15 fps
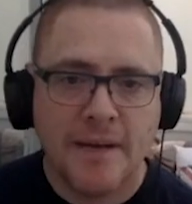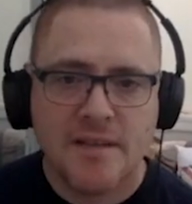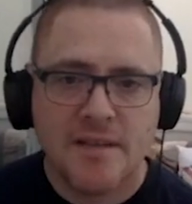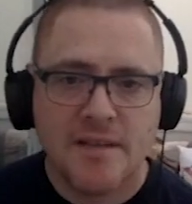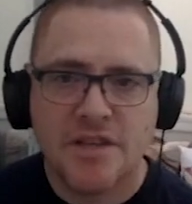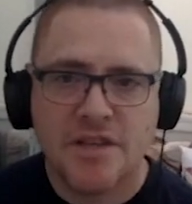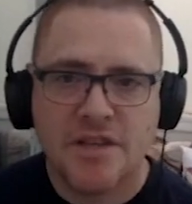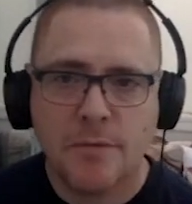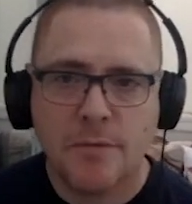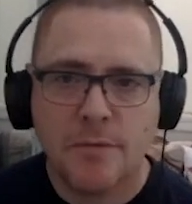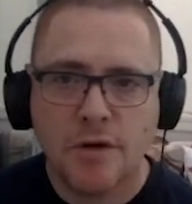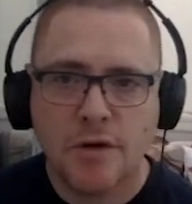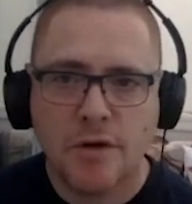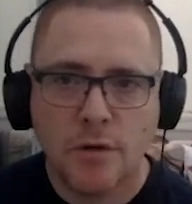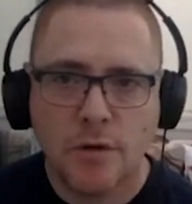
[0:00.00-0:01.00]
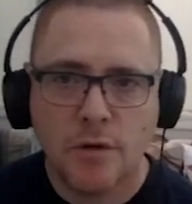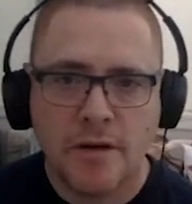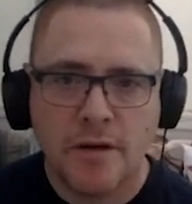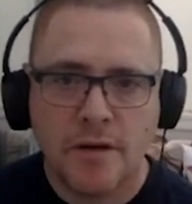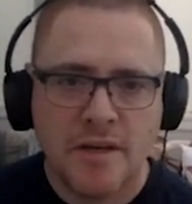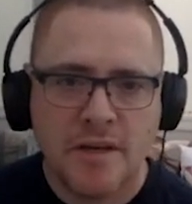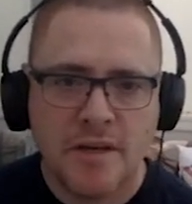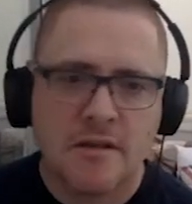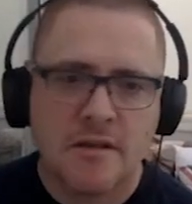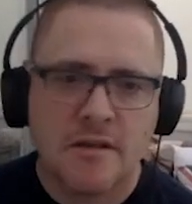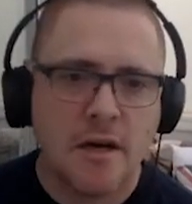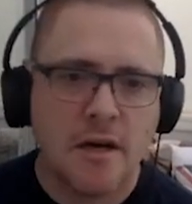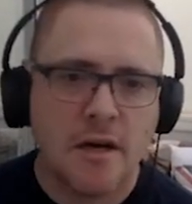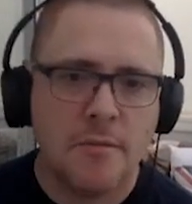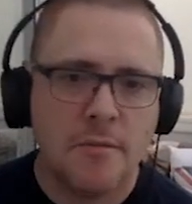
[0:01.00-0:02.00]
which I'm recording because
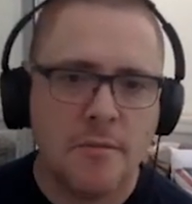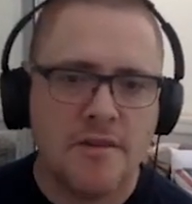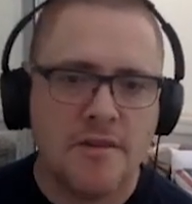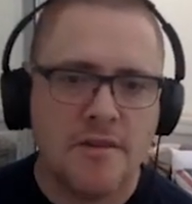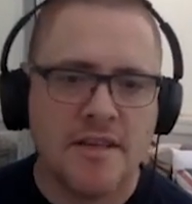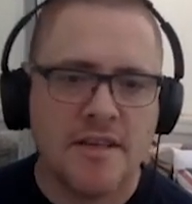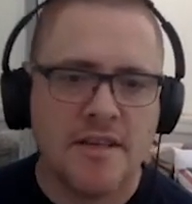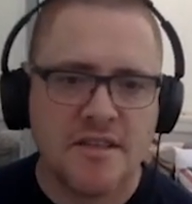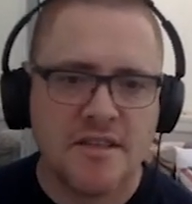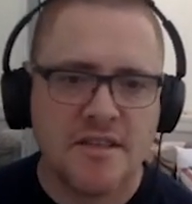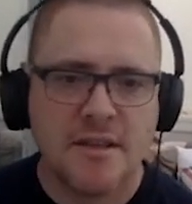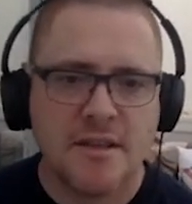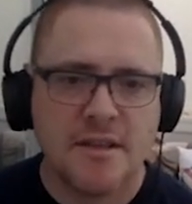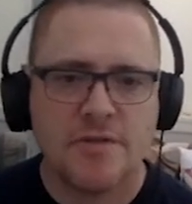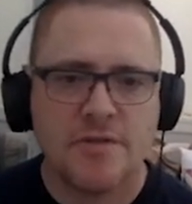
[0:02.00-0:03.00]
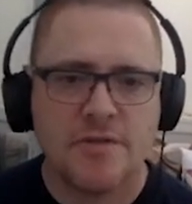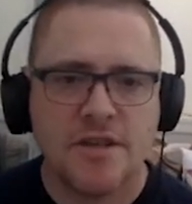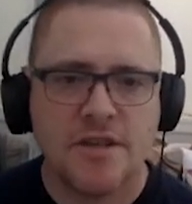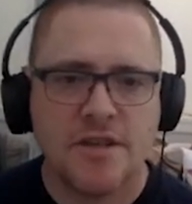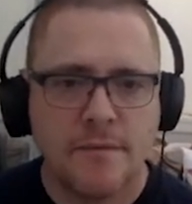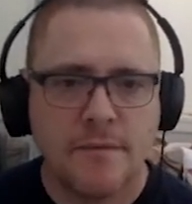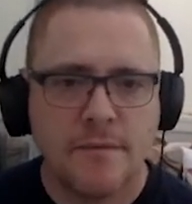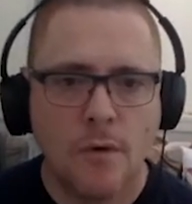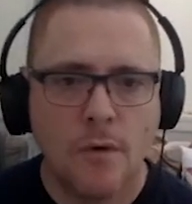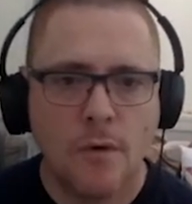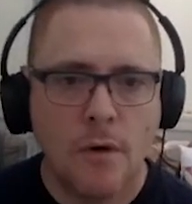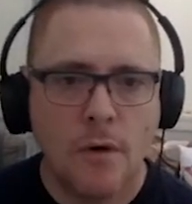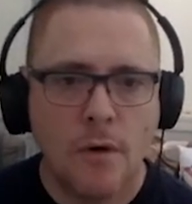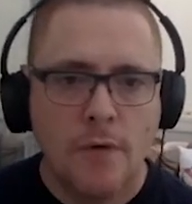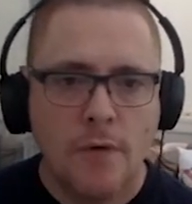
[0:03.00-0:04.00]
I'm using this as a demonstration for
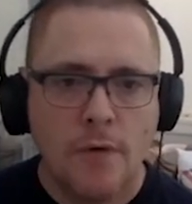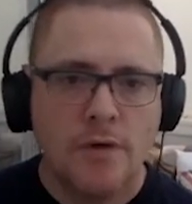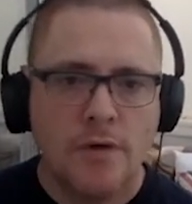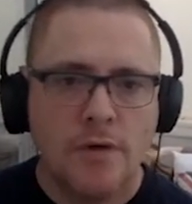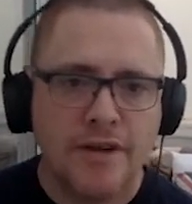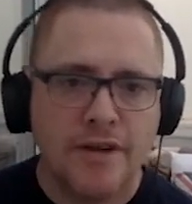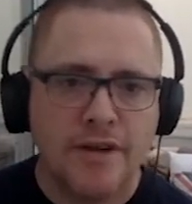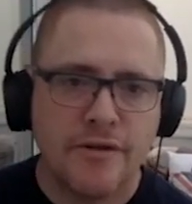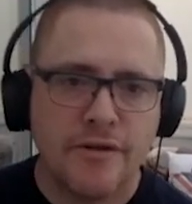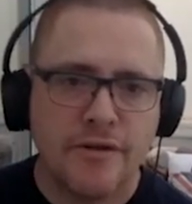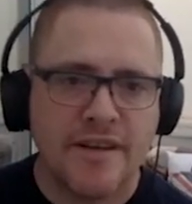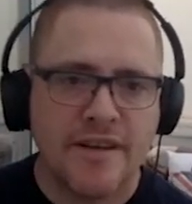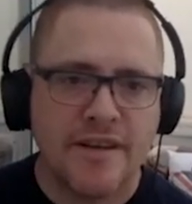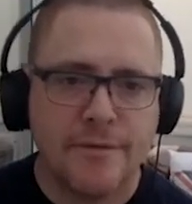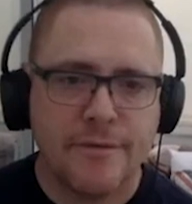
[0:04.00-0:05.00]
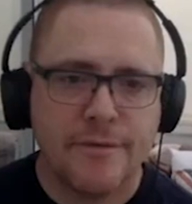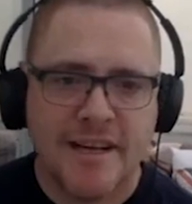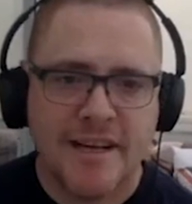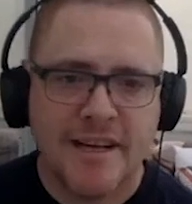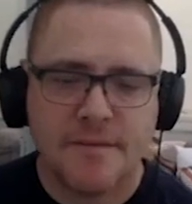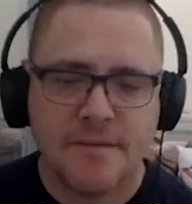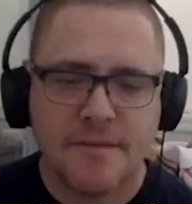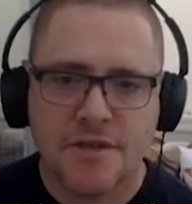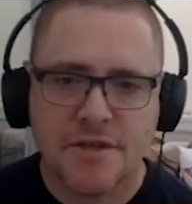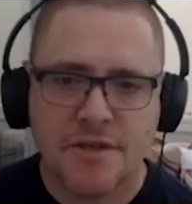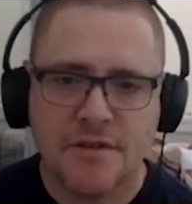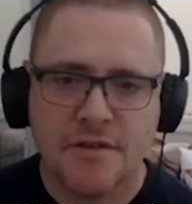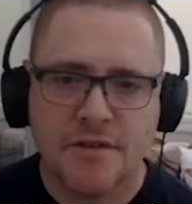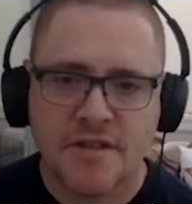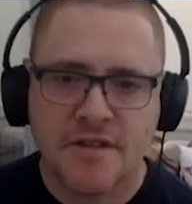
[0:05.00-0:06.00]
recording content for a lesson for
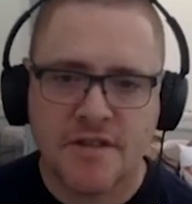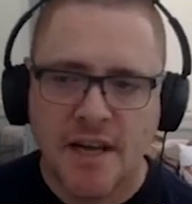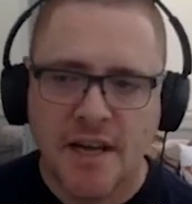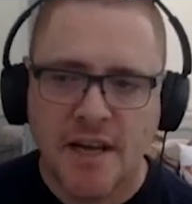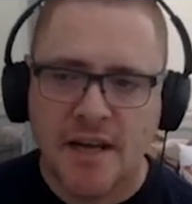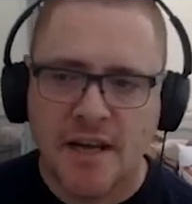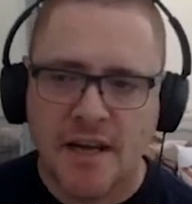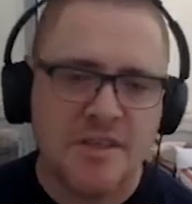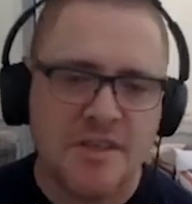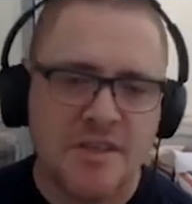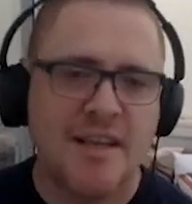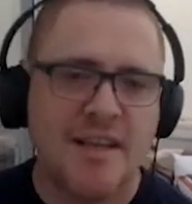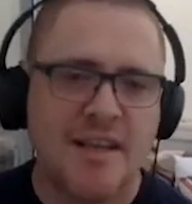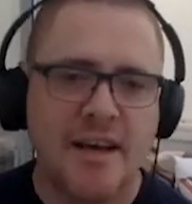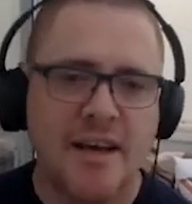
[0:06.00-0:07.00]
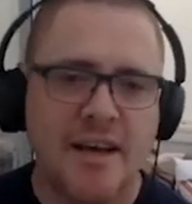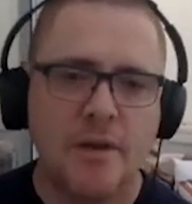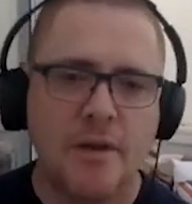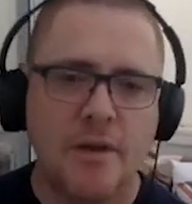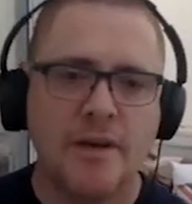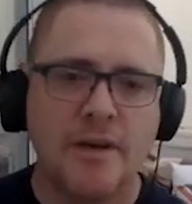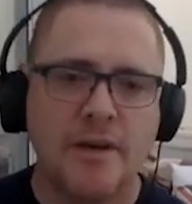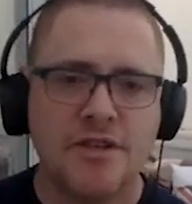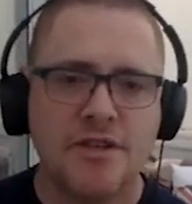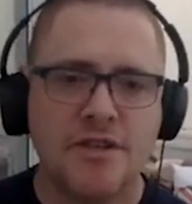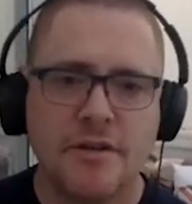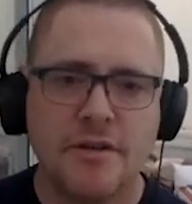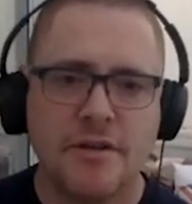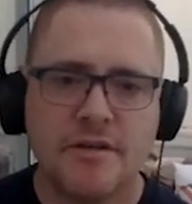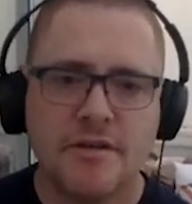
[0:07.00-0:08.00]
students. And in particular here, we're looking at
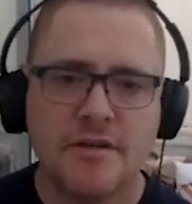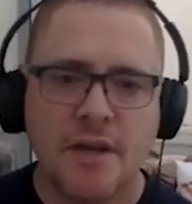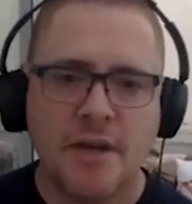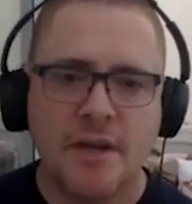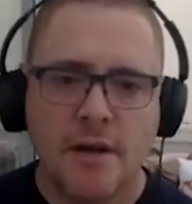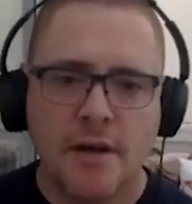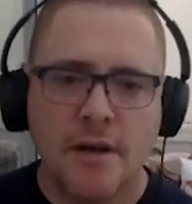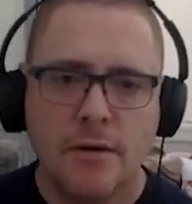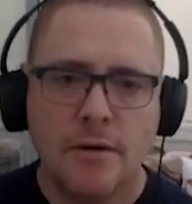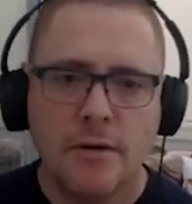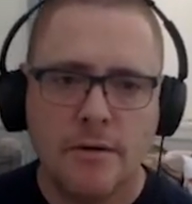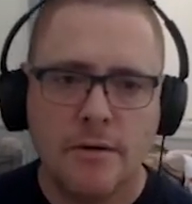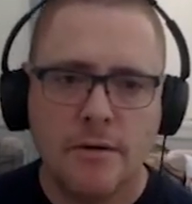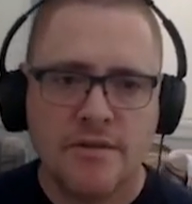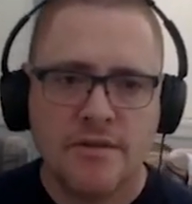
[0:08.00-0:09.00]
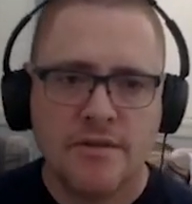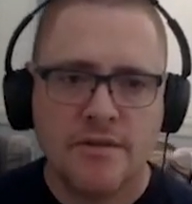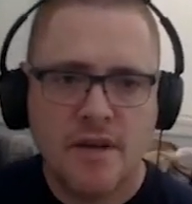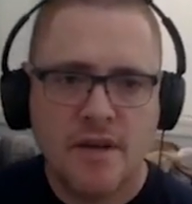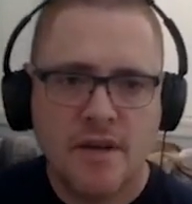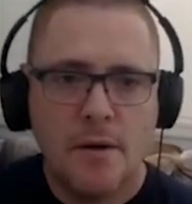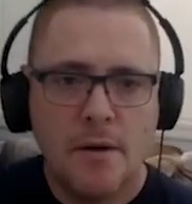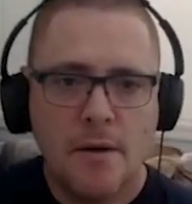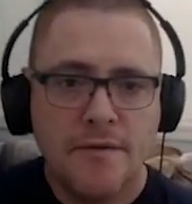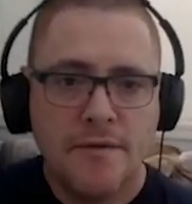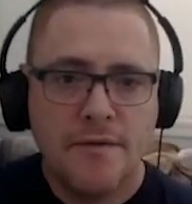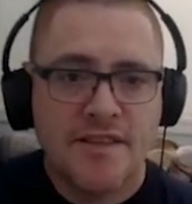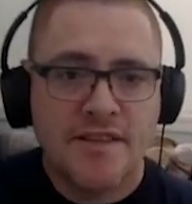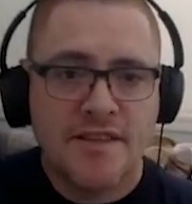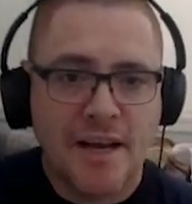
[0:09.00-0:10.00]
students whose first
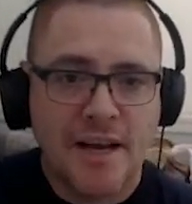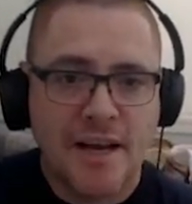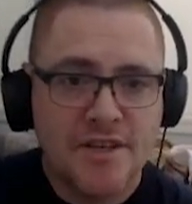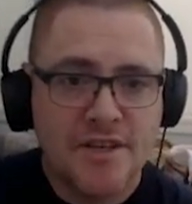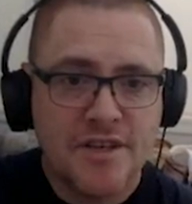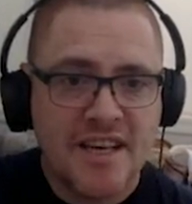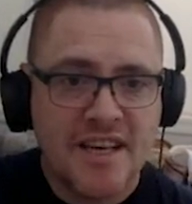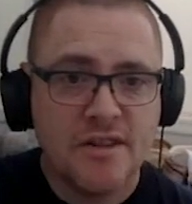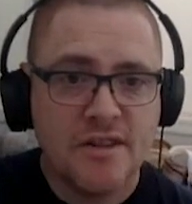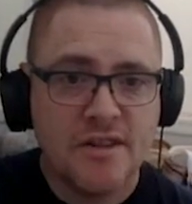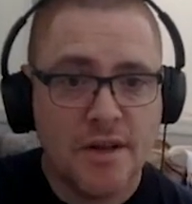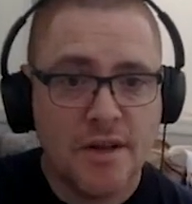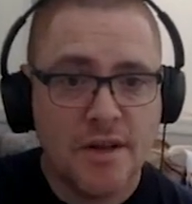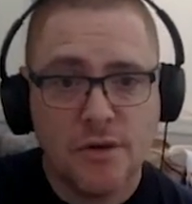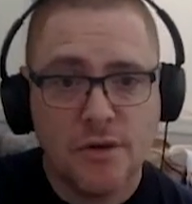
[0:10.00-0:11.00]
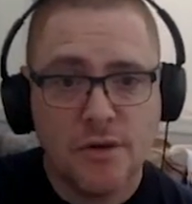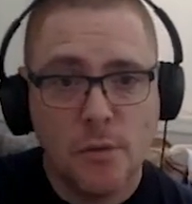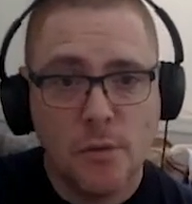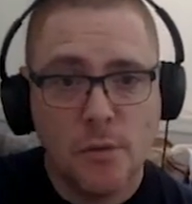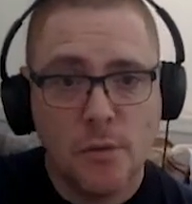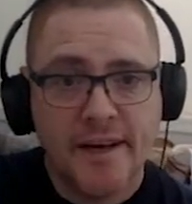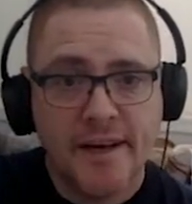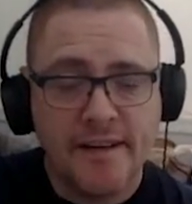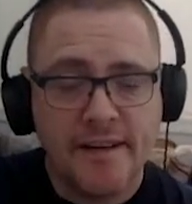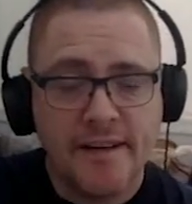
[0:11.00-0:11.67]
language isn't the one that you're working in.